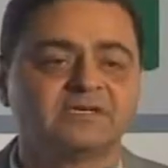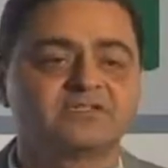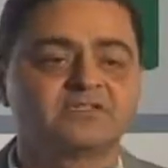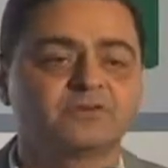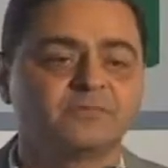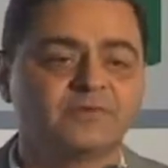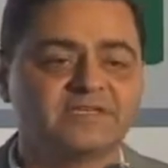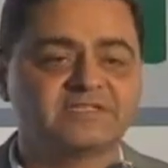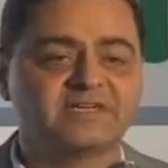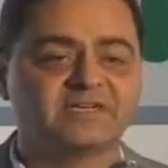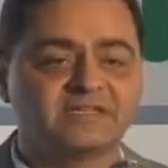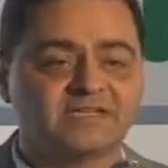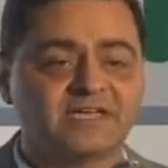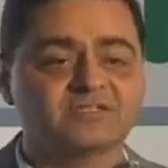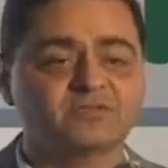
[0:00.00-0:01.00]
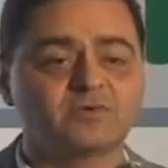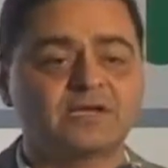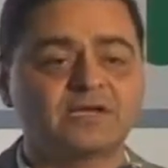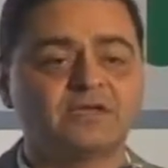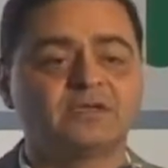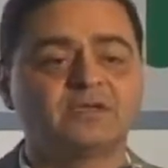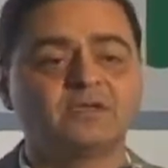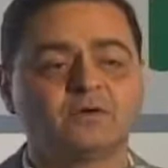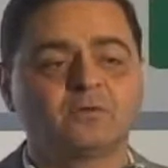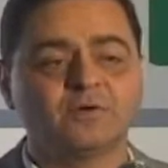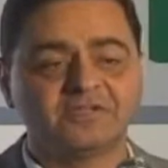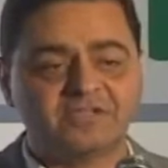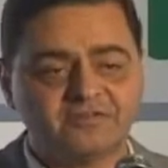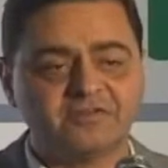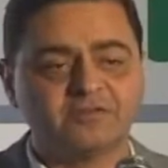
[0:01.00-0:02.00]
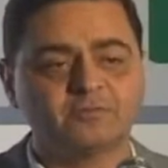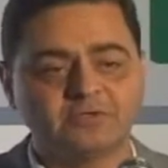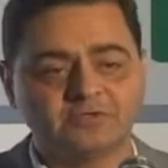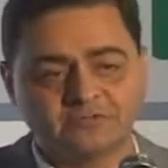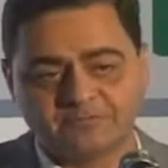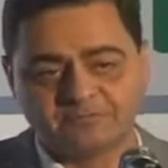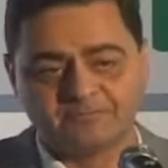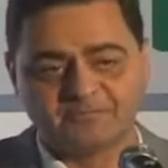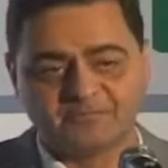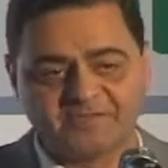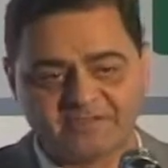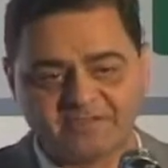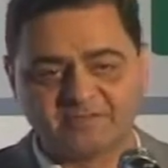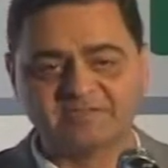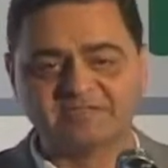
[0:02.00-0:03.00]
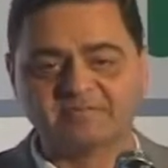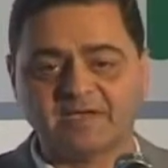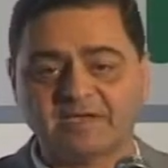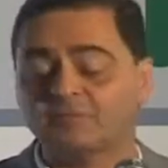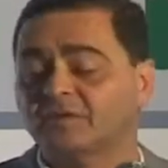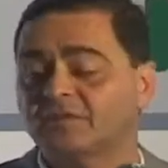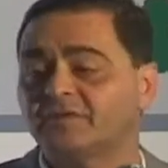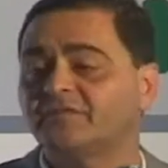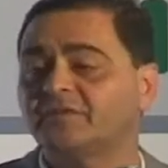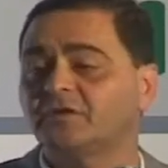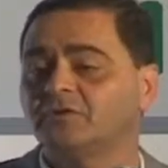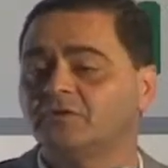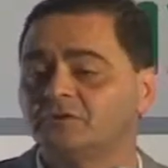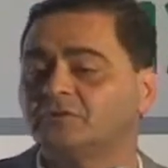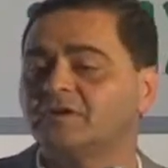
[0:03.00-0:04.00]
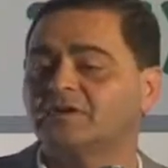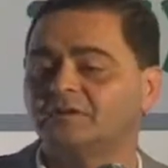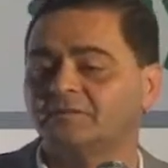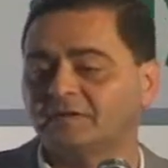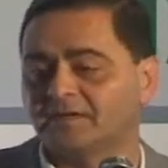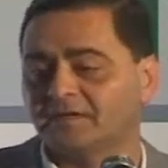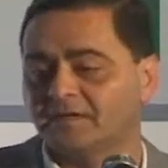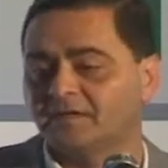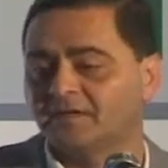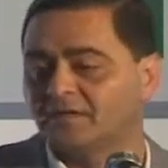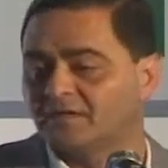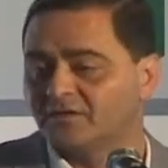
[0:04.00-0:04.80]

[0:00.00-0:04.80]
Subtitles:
So basically, that's why whatever we do in the West Bank, whatever you do in Ramallah,